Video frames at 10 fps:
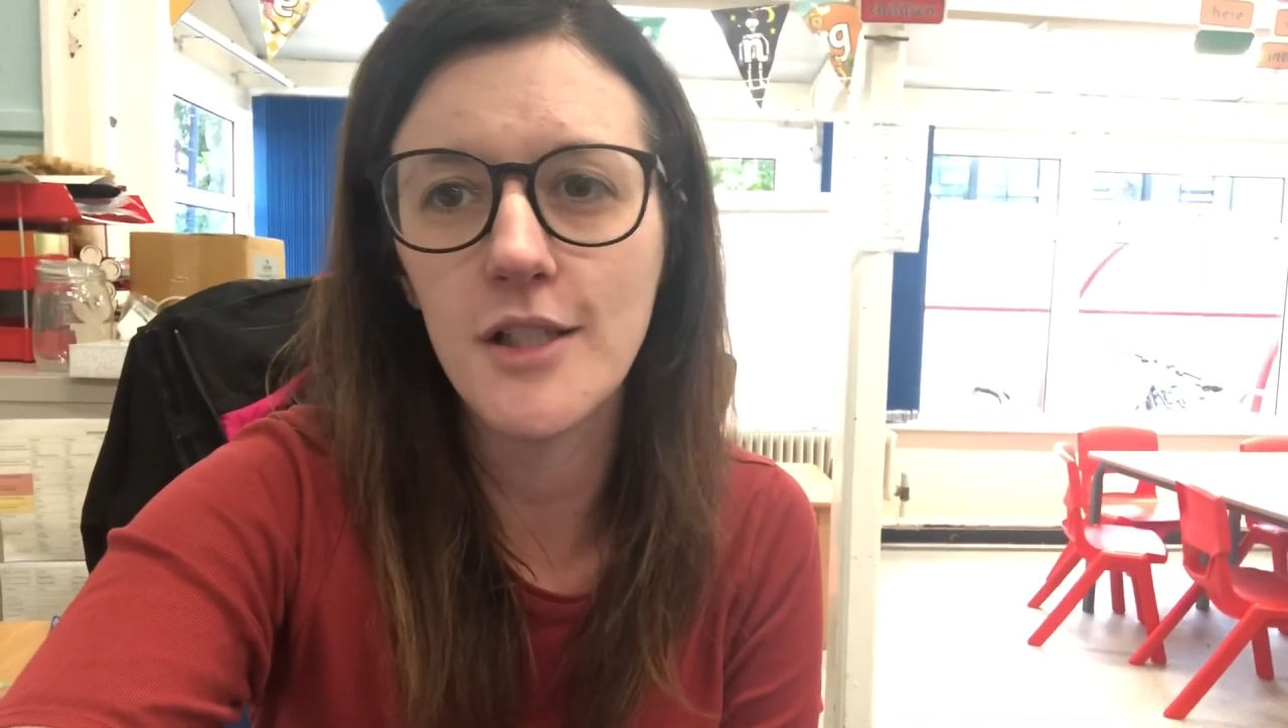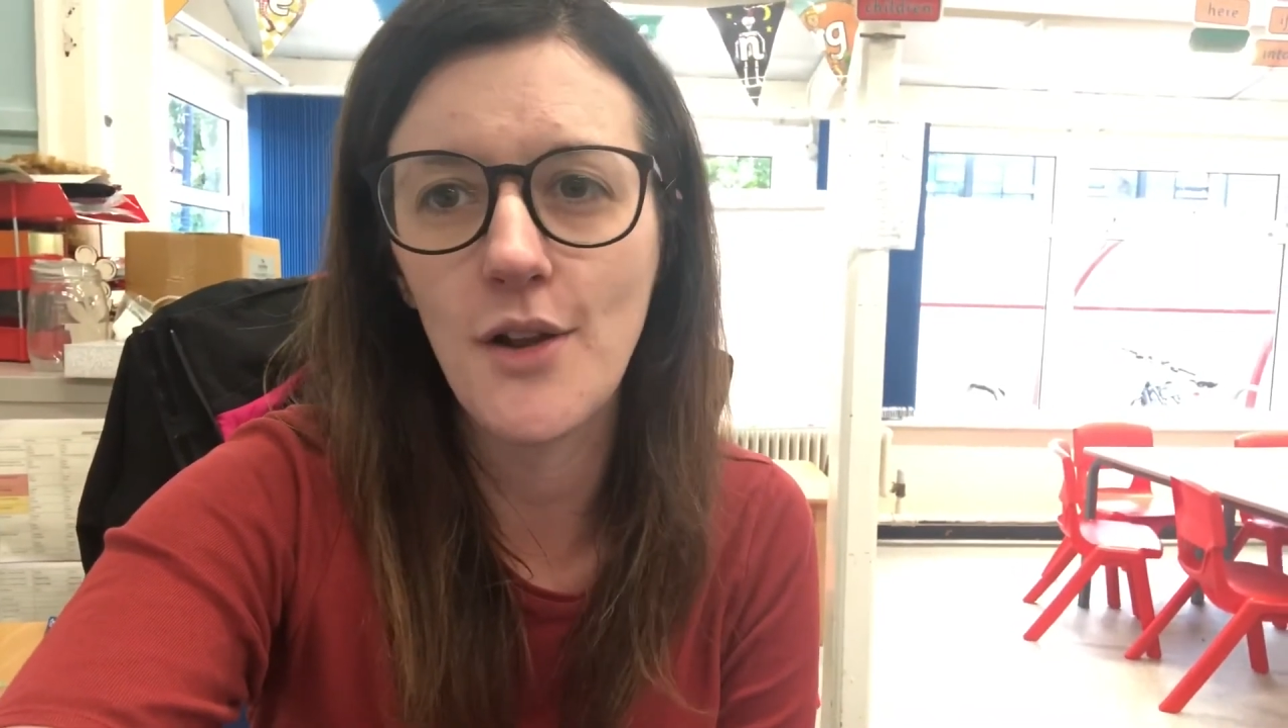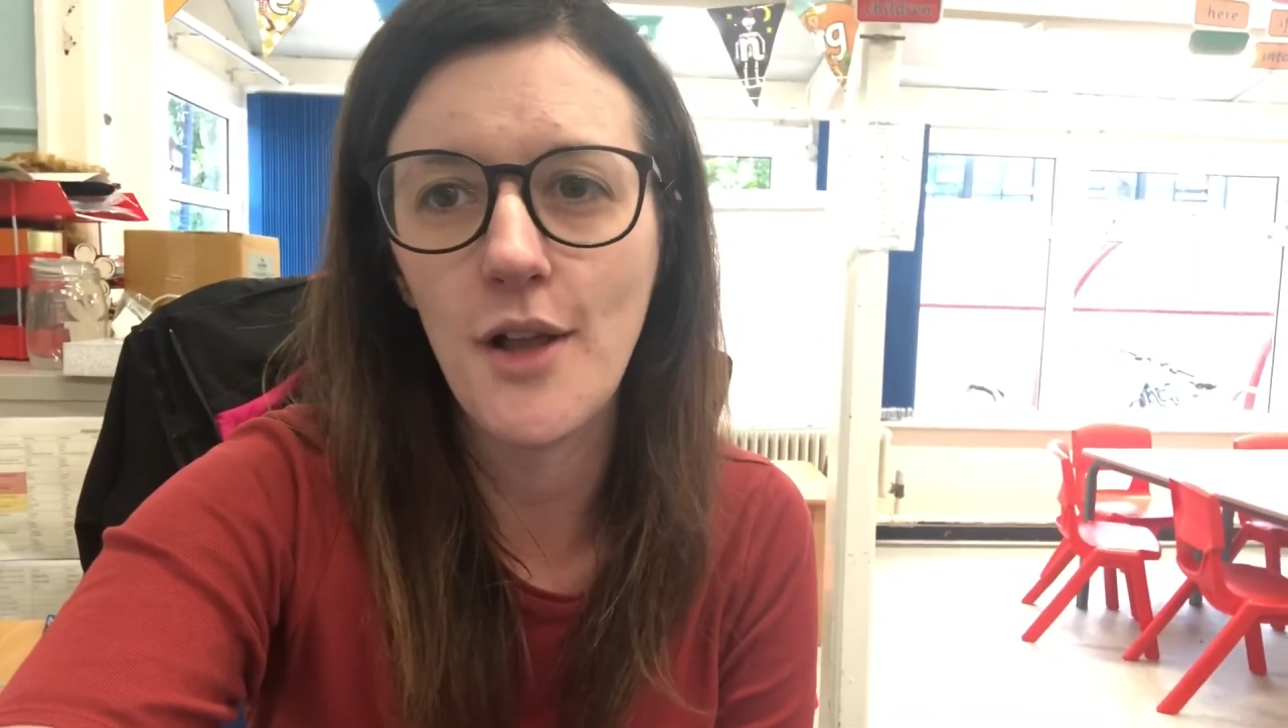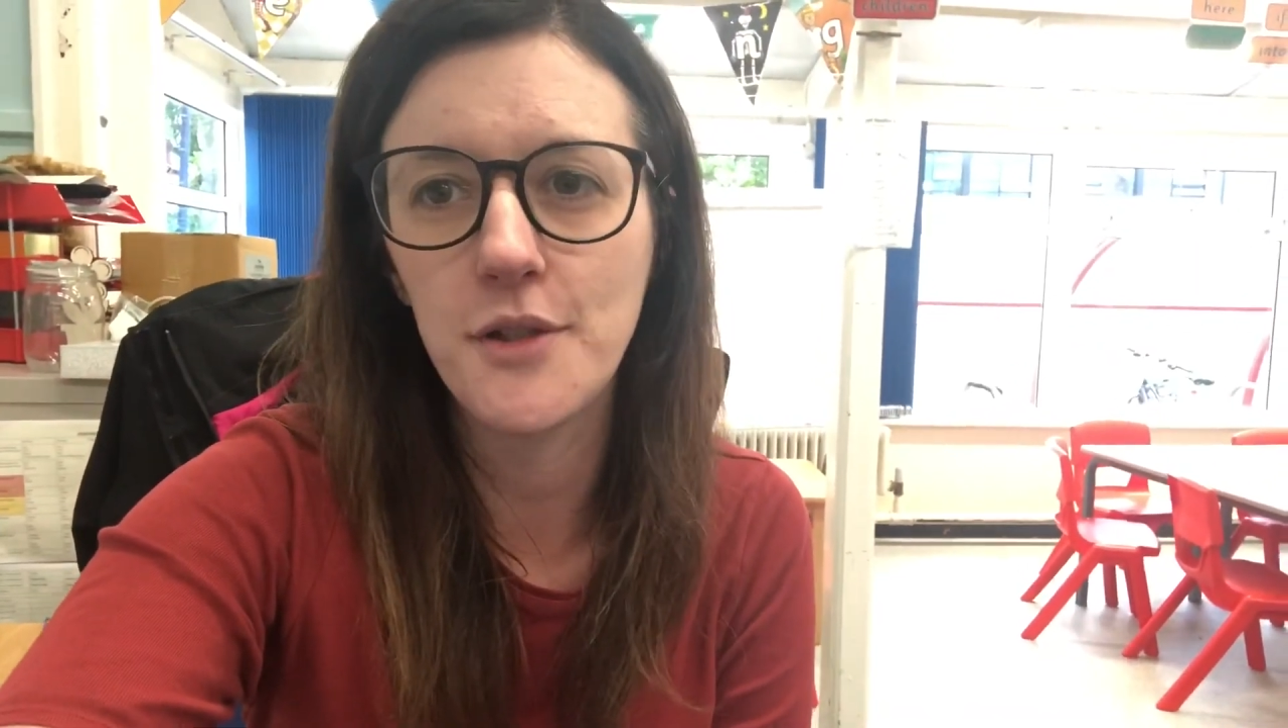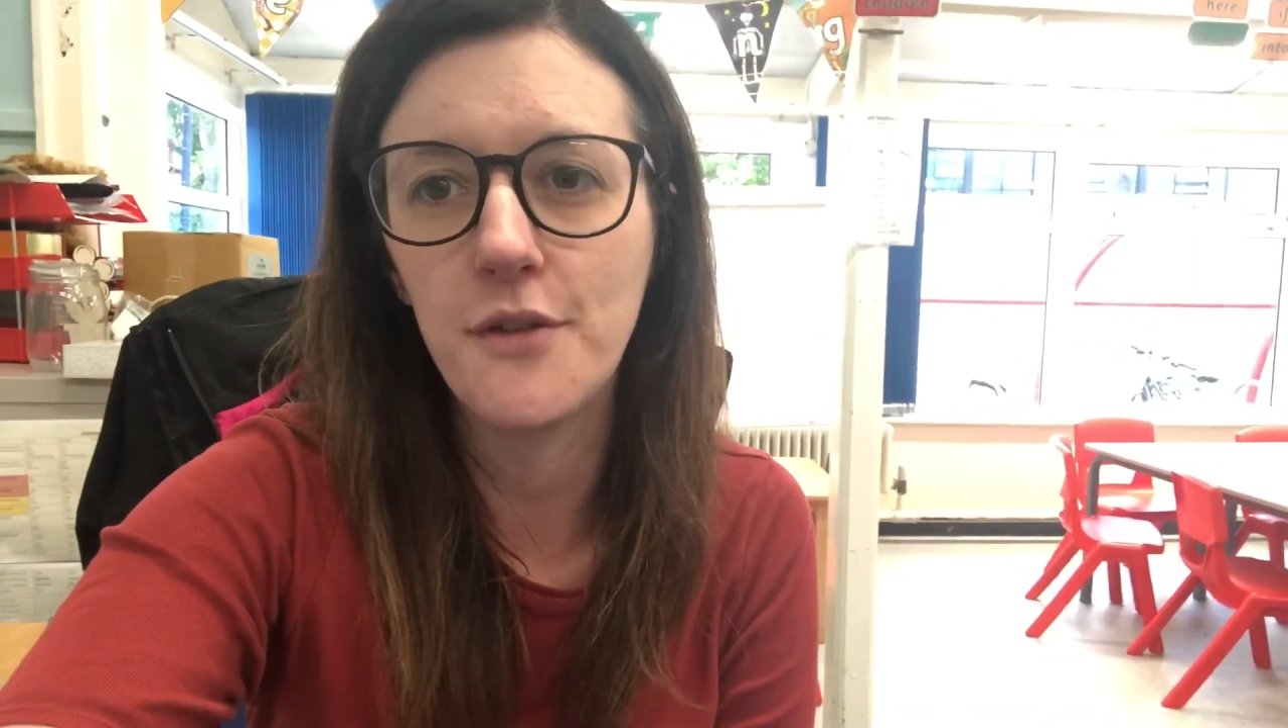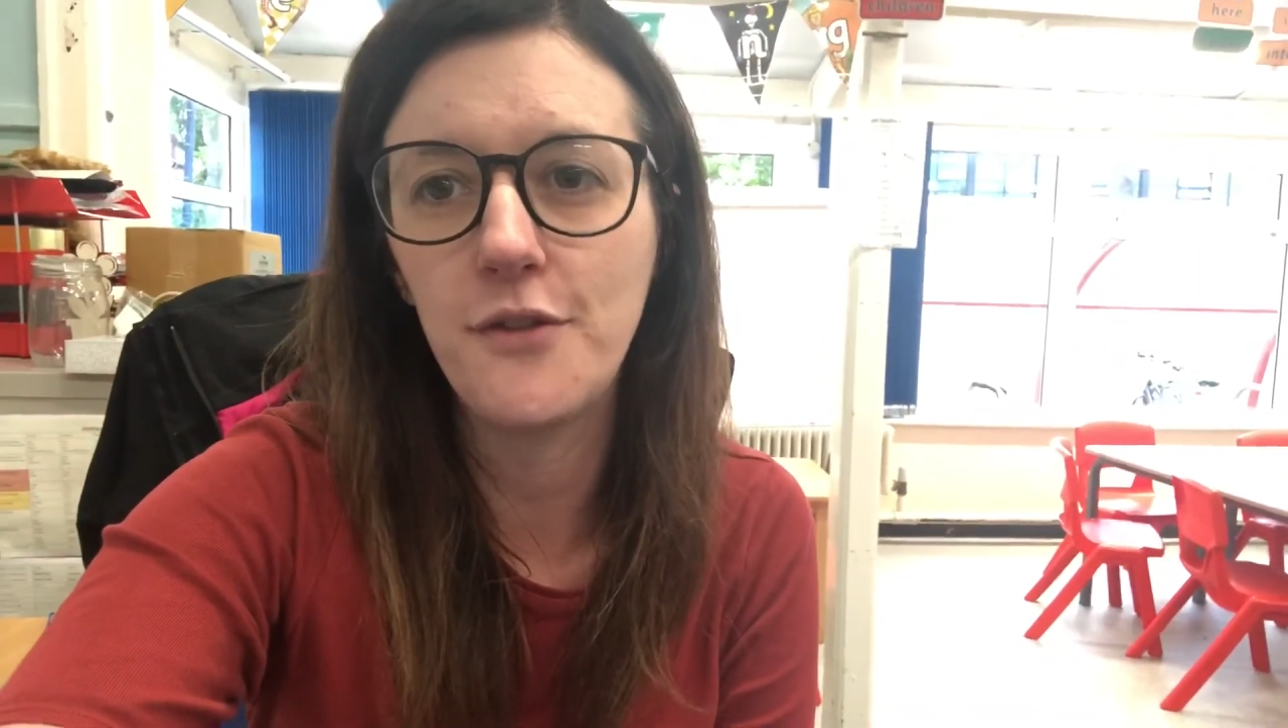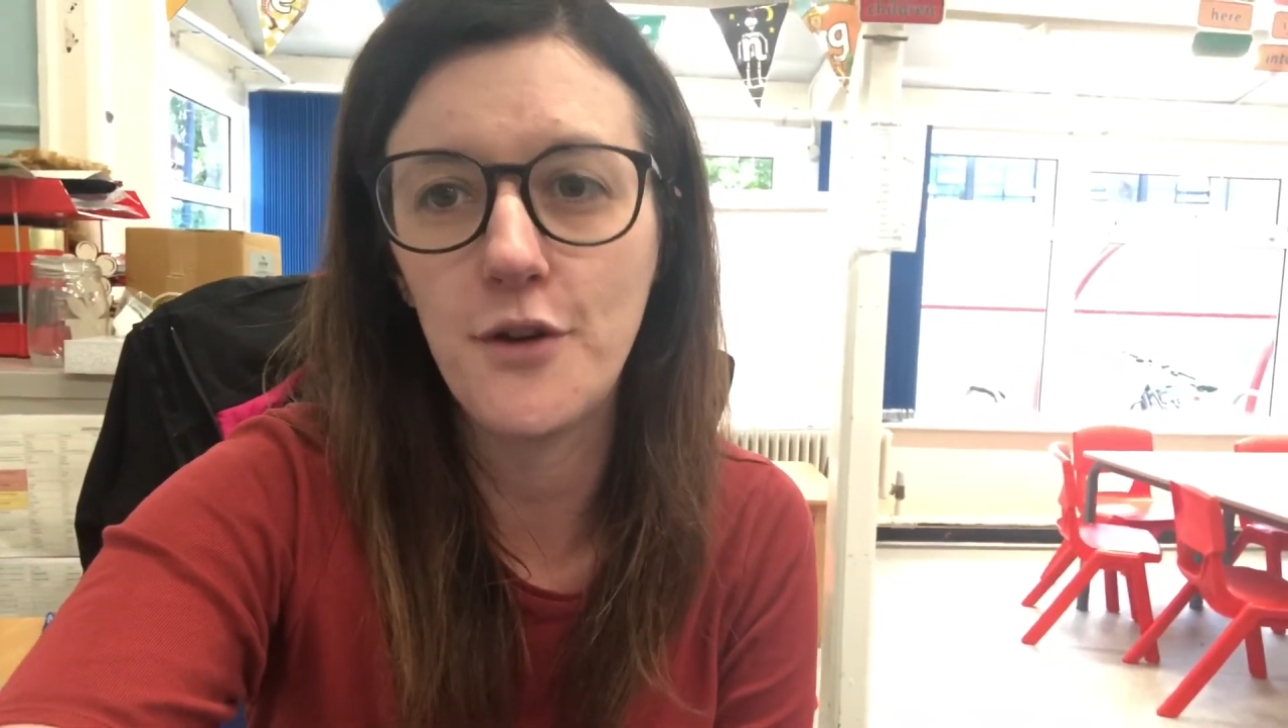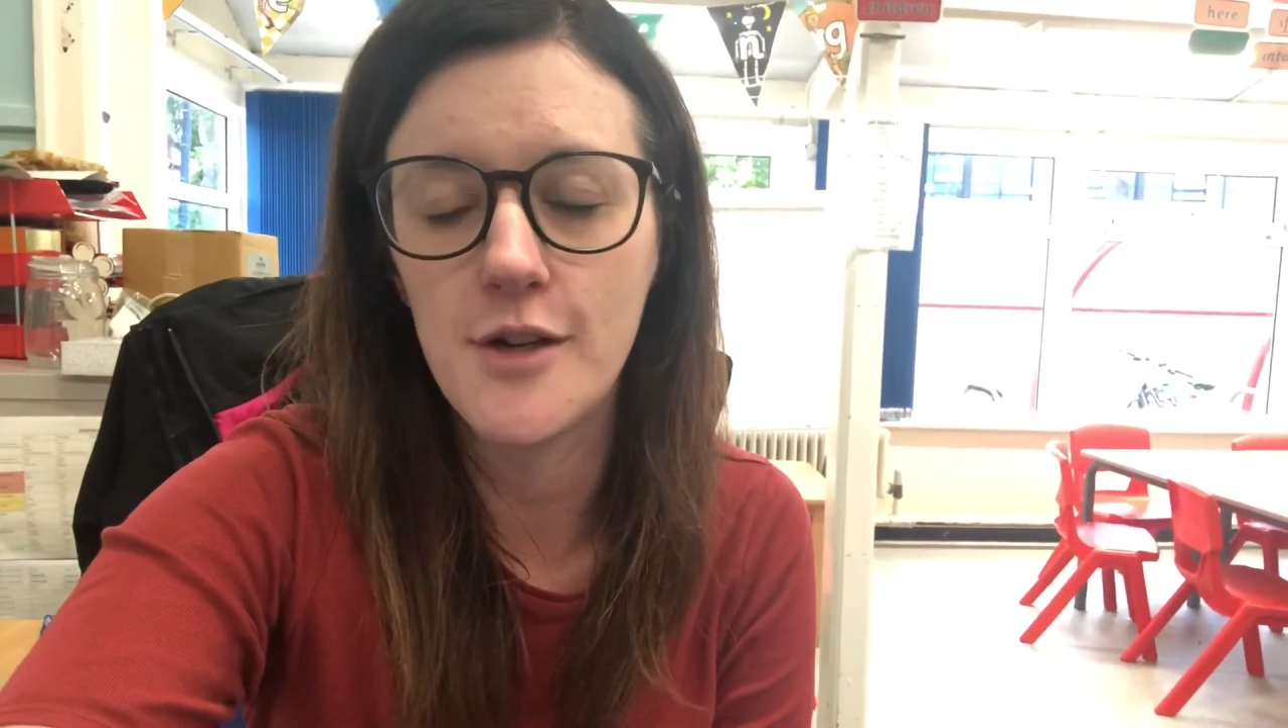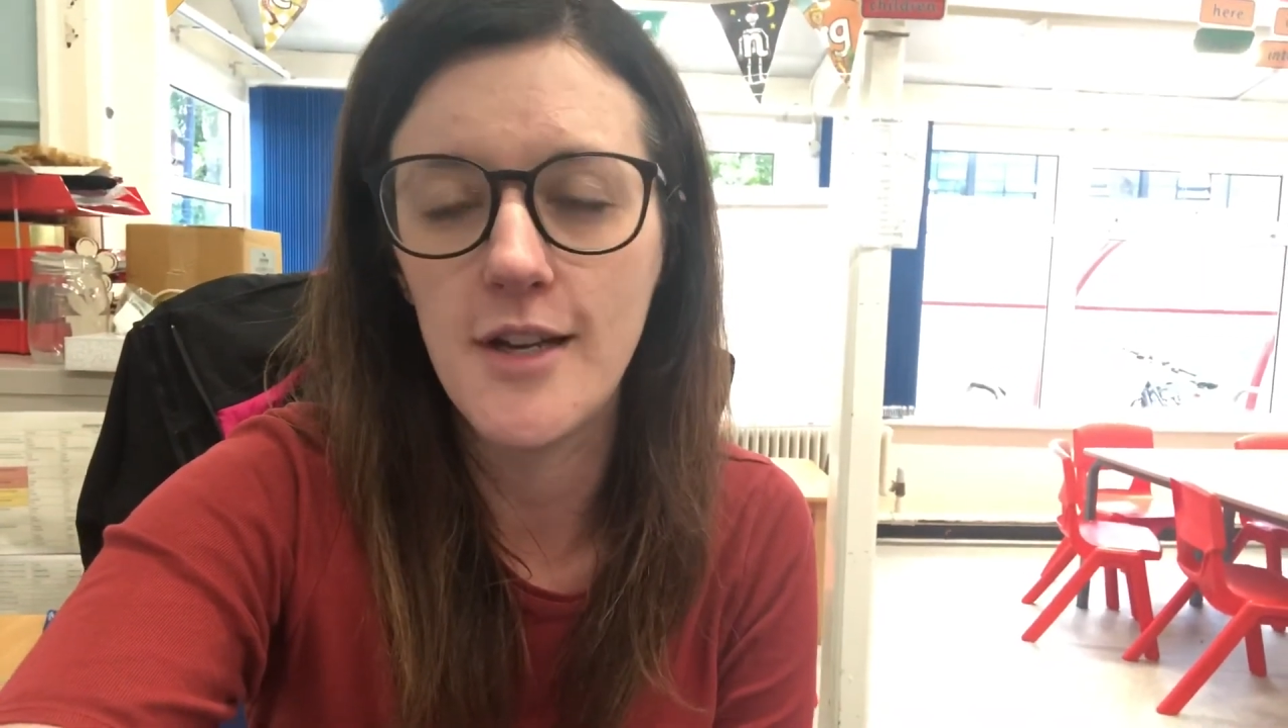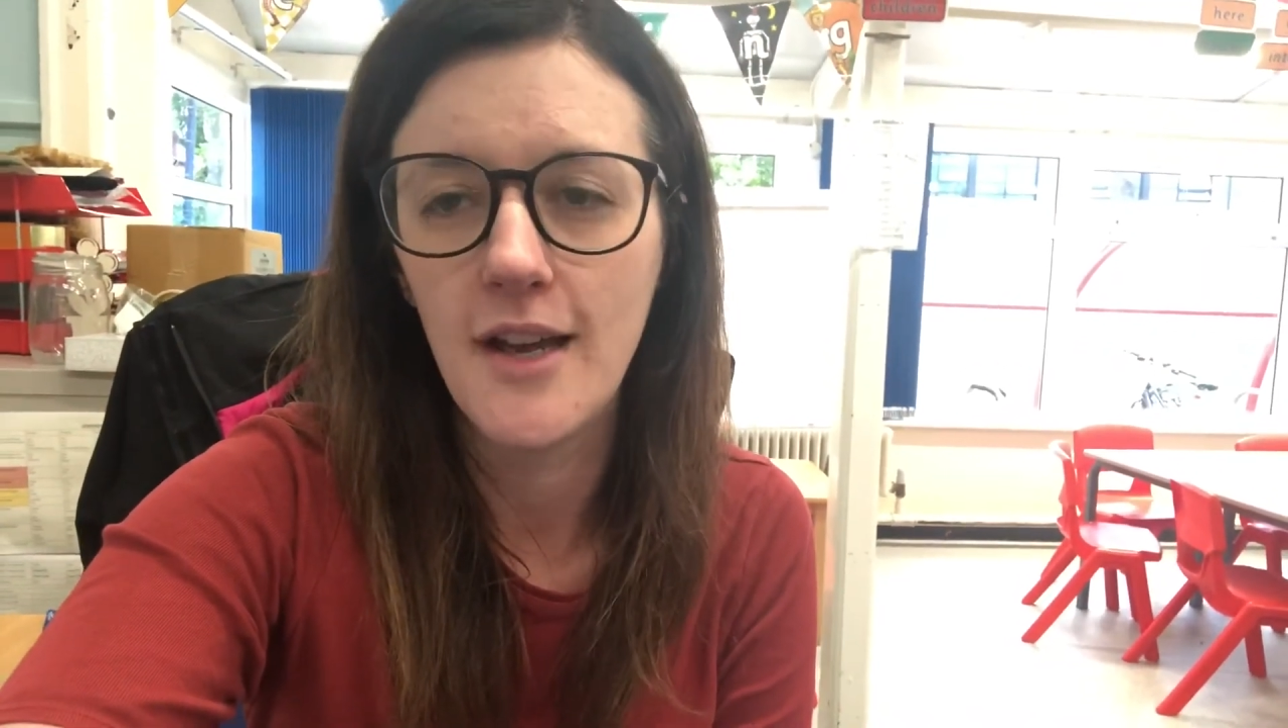and lots of
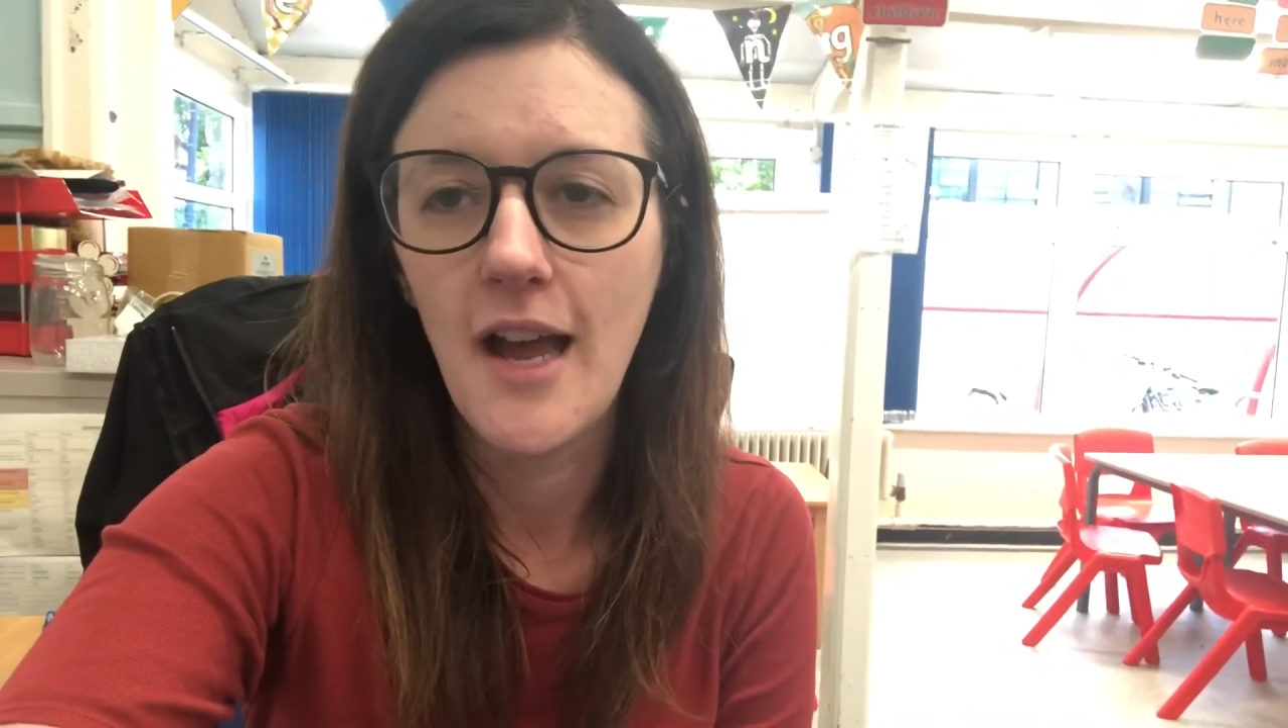fun.